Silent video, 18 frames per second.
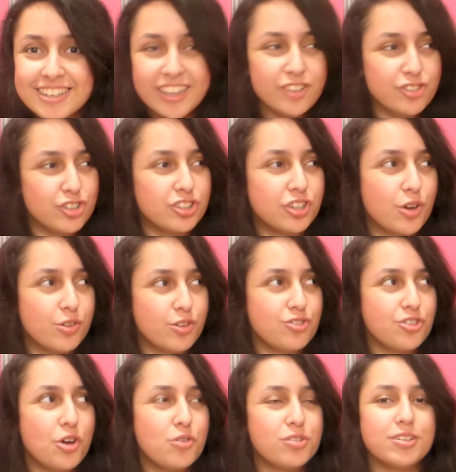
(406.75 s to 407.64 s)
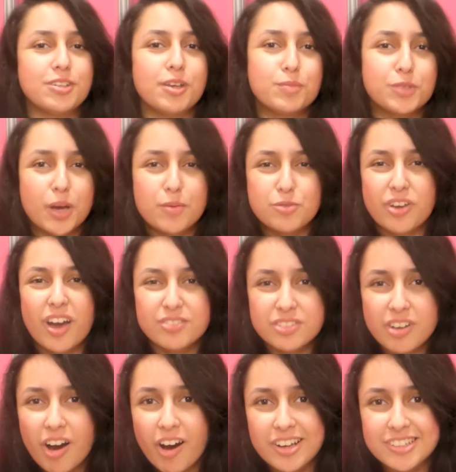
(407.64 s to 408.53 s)
That just goes and shows that sometimes you have
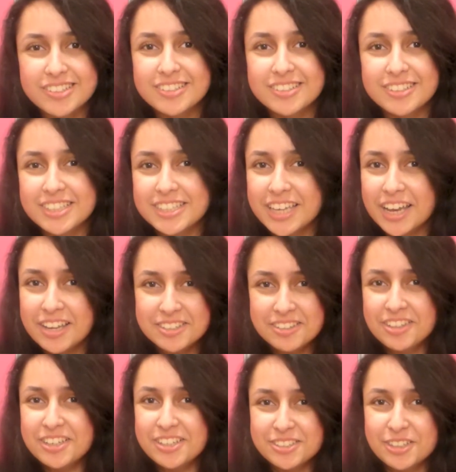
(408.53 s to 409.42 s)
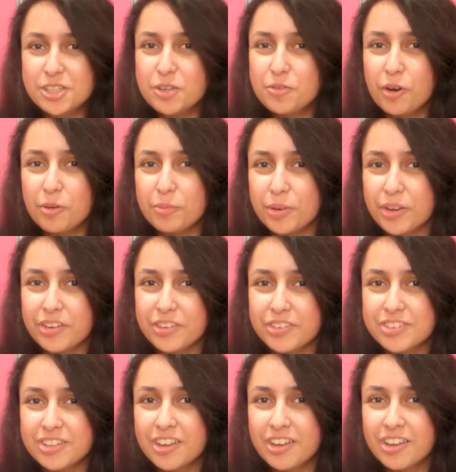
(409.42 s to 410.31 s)
to ask to get things that you want
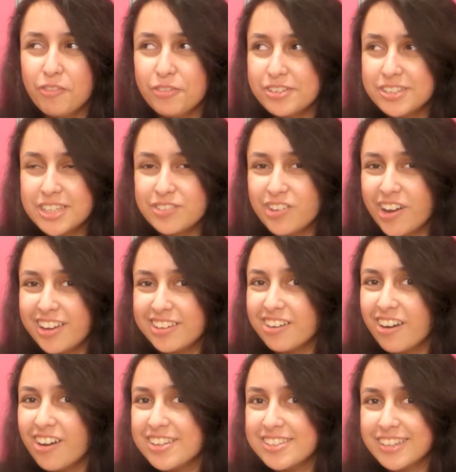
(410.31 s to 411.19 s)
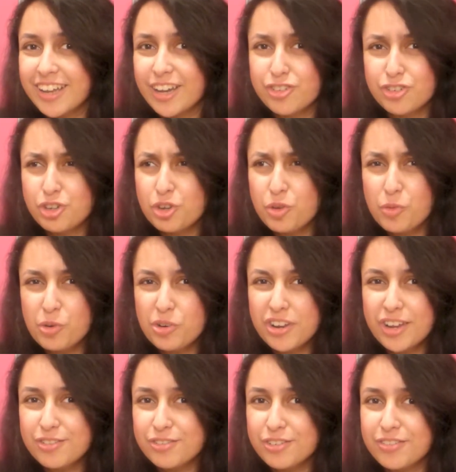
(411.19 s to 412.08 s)
because obviously if I hadn't asked that, she would
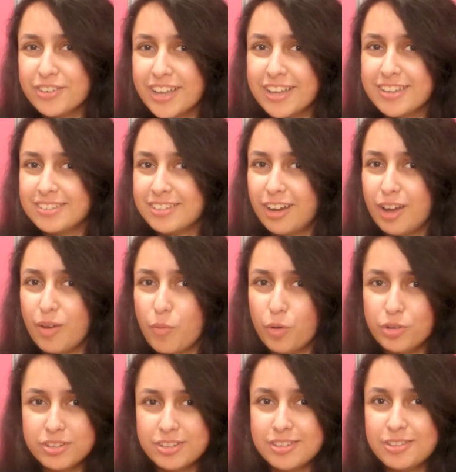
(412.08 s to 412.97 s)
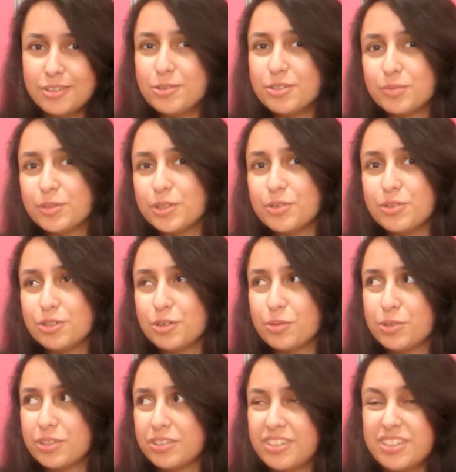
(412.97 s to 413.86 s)
never have guessed I wanted those balloons
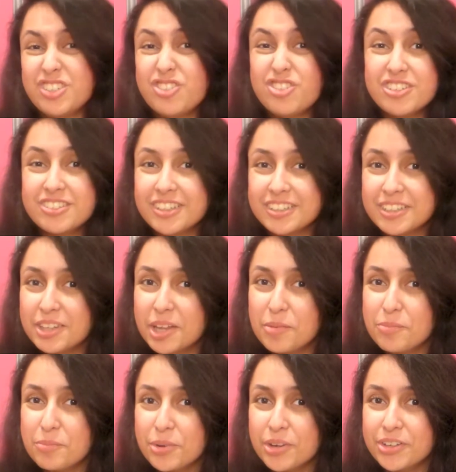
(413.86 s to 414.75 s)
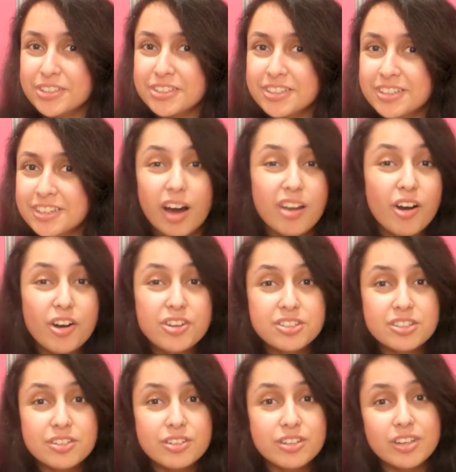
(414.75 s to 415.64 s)
or was interested in them. But I
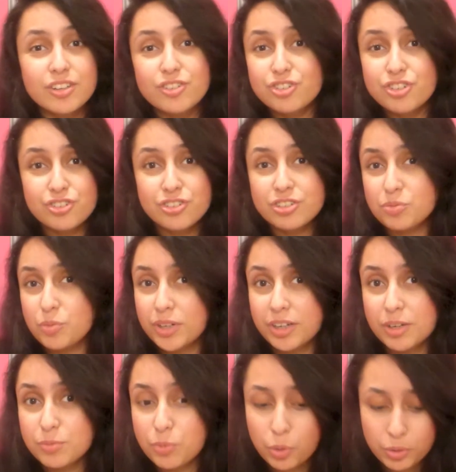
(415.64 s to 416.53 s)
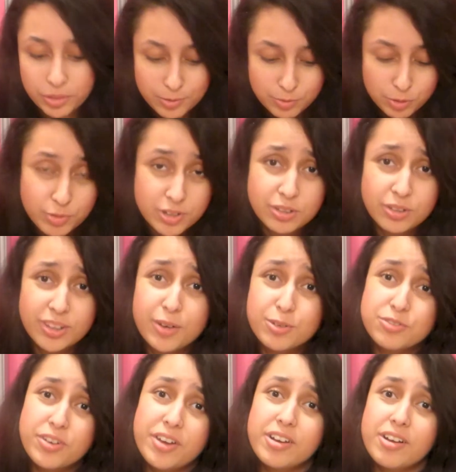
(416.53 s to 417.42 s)
asked her and then she just went and bought them for me. So that
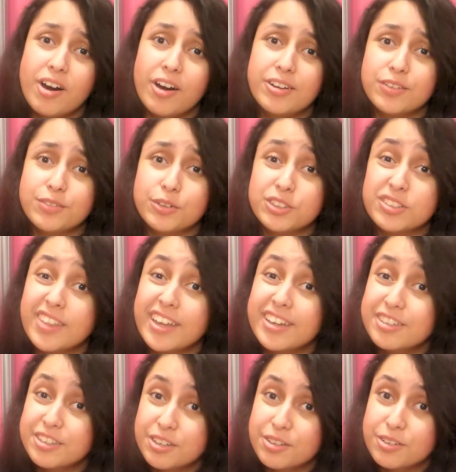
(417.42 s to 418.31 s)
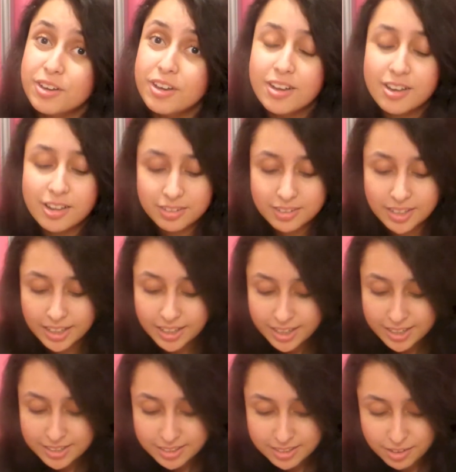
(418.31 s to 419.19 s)
was very kind of her. So thank you to that
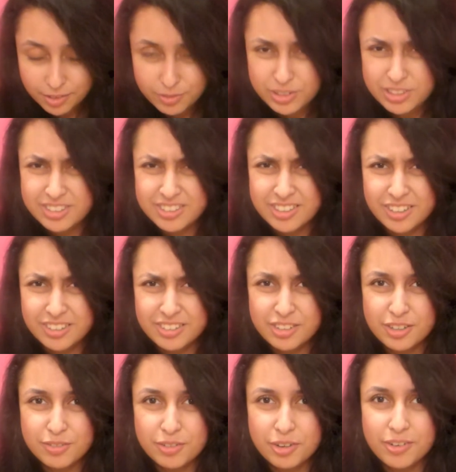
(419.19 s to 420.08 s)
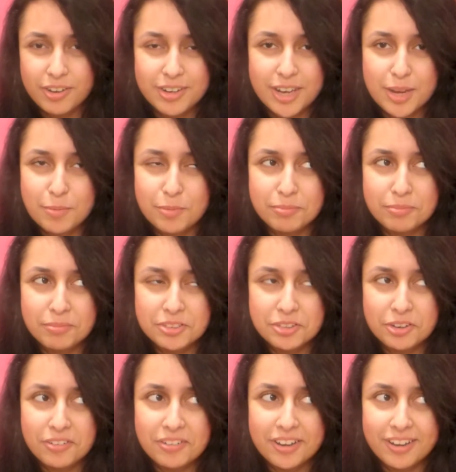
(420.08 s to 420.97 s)
lady. Obviously, I don't know her name. I'm
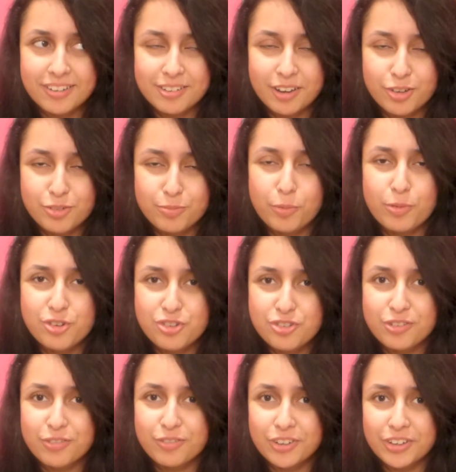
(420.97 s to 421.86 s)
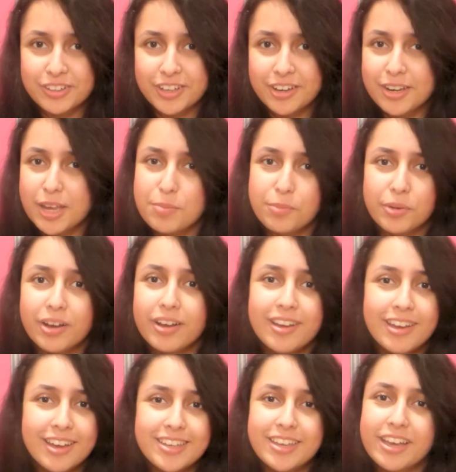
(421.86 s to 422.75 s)
sorry, I, I probably should have looked at her name. But
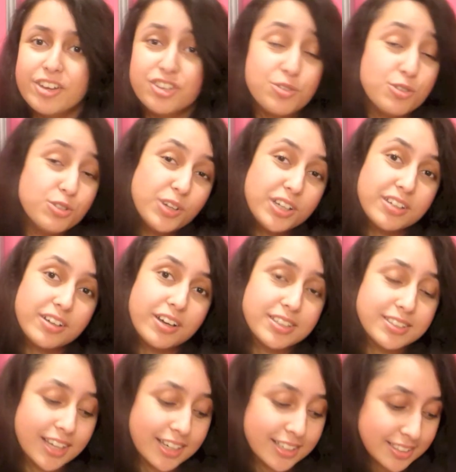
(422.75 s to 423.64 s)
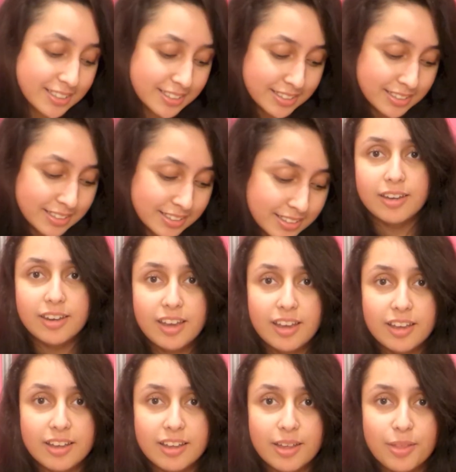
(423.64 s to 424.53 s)
yeah, she was really nice, thanks. And
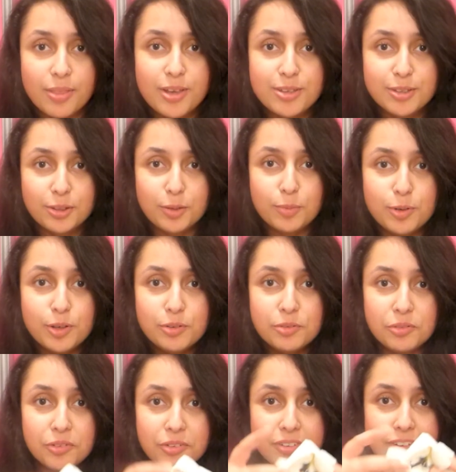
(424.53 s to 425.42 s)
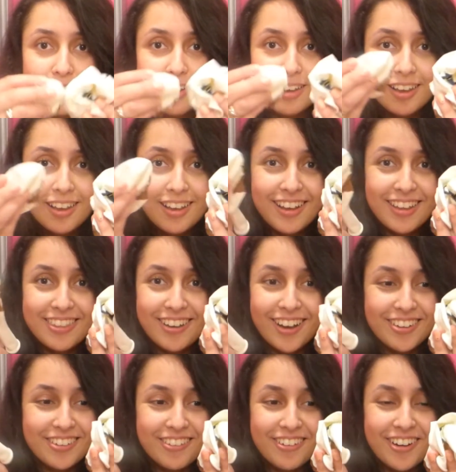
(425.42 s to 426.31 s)
yeah, these balloons
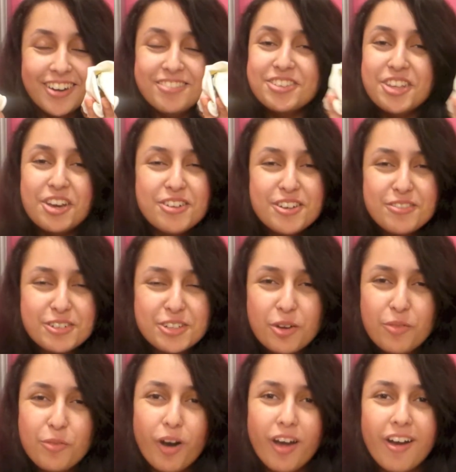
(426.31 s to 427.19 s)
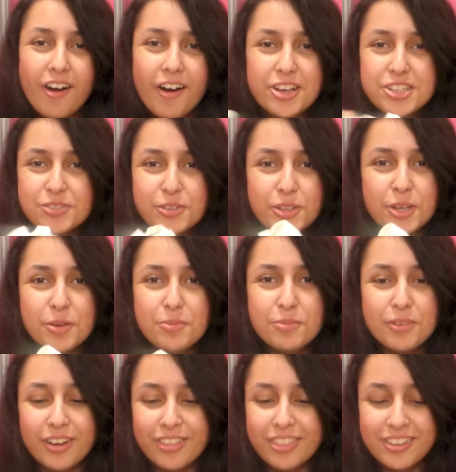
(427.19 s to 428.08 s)
that I got. I don't even know why I asked for
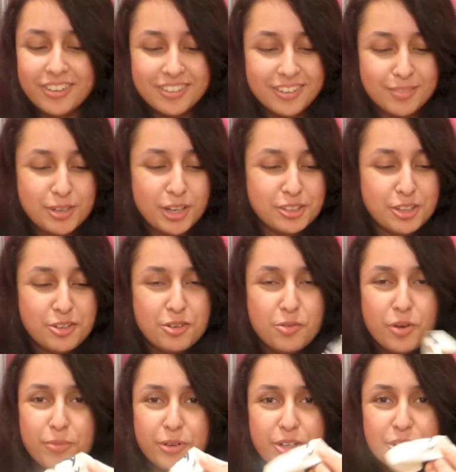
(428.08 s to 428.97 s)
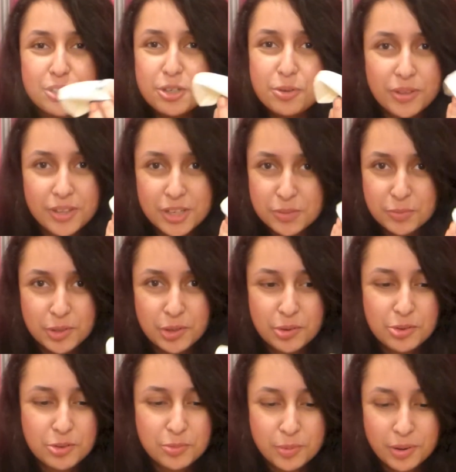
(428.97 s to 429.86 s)
them. I think, I mean, I don't know what I'm going to do with these
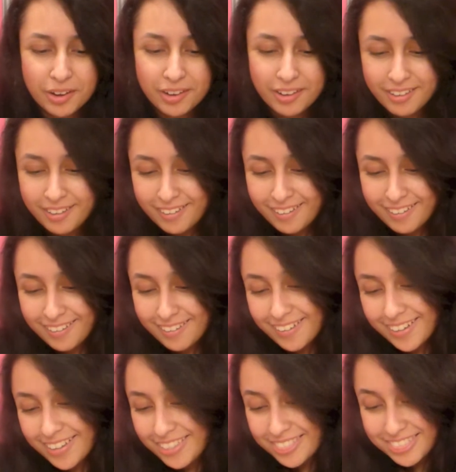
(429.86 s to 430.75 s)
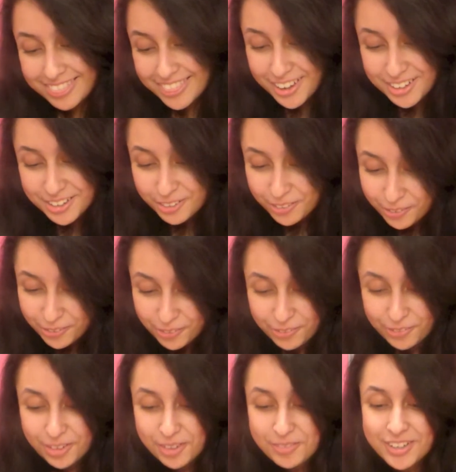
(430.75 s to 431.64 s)
balloons, but they're
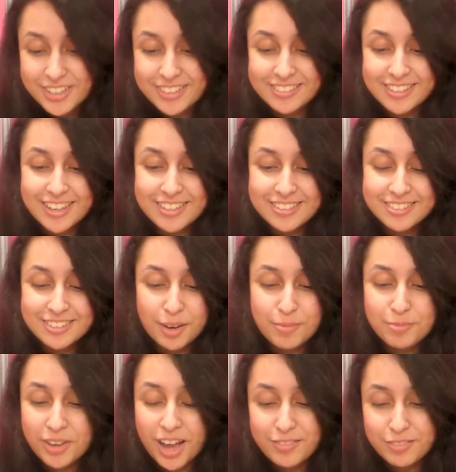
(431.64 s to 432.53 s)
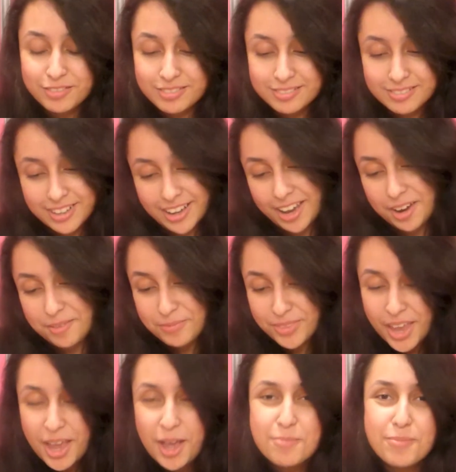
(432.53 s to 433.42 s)
cool. I mean, it's, I'm having, okay,
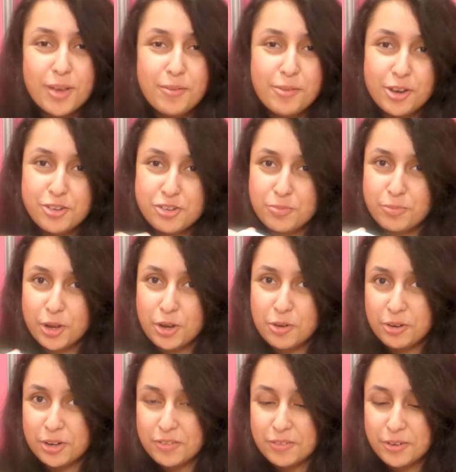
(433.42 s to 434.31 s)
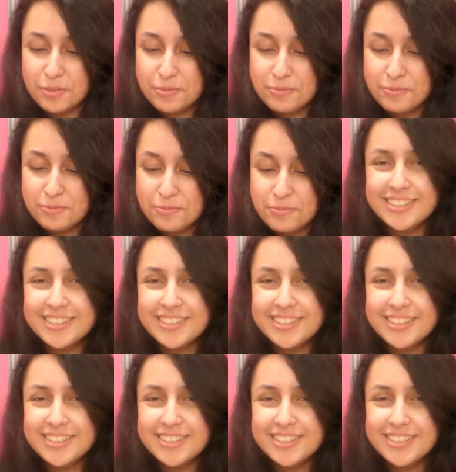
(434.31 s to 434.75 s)
maybe I should blow one of them.